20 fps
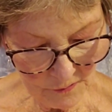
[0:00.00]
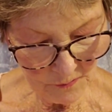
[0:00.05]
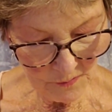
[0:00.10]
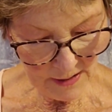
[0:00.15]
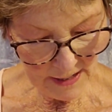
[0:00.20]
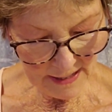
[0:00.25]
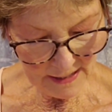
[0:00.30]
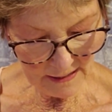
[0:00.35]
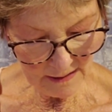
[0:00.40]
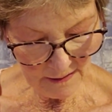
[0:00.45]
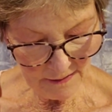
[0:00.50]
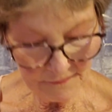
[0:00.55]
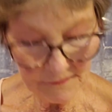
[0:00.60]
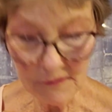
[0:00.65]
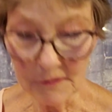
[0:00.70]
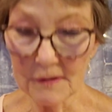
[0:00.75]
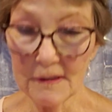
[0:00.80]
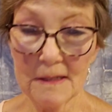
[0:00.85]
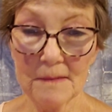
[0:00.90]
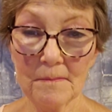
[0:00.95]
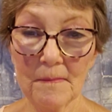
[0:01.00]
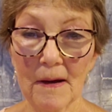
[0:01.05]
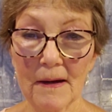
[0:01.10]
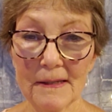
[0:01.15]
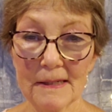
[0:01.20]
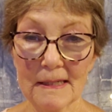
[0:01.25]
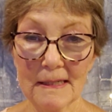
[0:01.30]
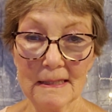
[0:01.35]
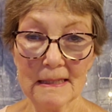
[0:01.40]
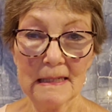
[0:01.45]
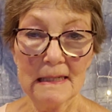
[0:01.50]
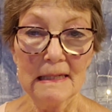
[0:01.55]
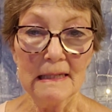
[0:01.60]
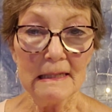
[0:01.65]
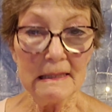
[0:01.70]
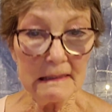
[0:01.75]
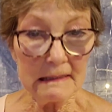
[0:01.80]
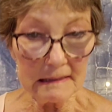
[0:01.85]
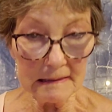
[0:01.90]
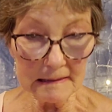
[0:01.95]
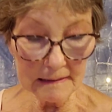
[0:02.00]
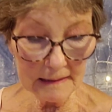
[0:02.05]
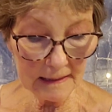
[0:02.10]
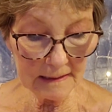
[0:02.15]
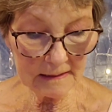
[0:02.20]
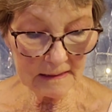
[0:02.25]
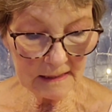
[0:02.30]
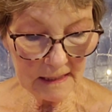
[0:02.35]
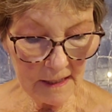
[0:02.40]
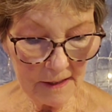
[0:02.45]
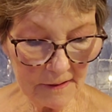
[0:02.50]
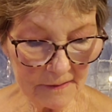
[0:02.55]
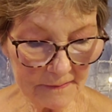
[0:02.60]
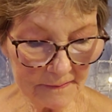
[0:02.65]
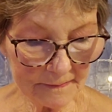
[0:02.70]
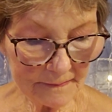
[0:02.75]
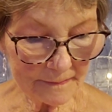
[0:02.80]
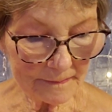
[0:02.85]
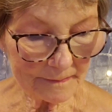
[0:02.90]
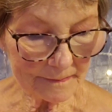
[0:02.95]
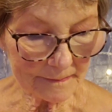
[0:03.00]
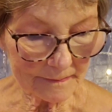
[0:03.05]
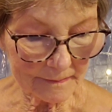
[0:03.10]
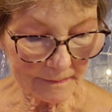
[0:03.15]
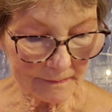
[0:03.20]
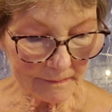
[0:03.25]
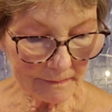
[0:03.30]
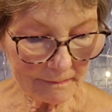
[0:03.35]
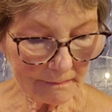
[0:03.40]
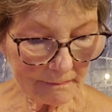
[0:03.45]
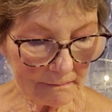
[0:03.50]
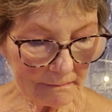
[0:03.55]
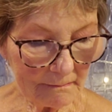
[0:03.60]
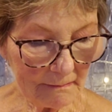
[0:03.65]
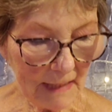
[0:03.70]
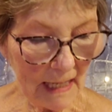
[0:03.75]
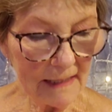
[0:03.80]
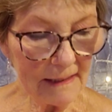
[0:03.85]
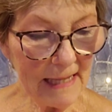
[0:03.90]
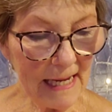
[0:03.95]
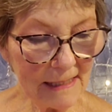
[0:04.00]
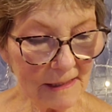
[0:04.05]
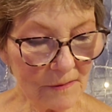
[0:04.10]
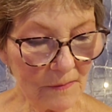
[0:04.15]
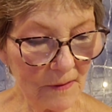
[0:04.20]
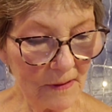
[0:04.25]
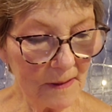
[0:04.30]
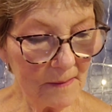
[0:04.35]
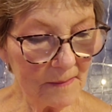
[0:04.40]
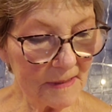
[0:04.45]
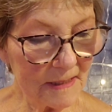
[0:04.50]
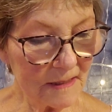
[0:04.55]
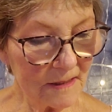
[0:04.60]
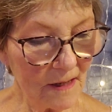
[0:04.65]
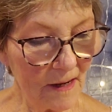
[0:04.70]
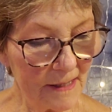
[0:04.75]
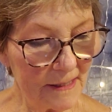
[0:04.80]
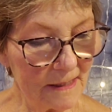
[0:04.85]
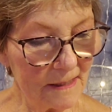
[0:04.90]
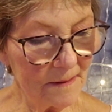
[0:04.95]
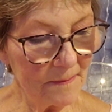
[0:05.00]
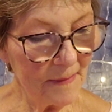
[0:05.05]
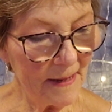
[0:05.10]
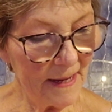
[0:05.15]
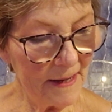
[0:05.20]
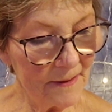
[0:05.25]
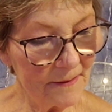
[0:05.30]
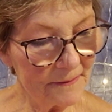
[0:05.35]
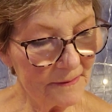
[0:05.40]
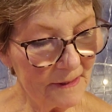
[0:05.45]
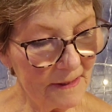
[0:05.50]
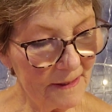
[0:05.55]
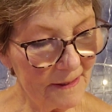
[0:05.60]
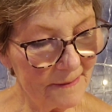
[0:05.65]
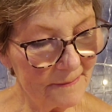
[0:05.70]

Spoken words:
way of earning money. And so that's what I'm excited about.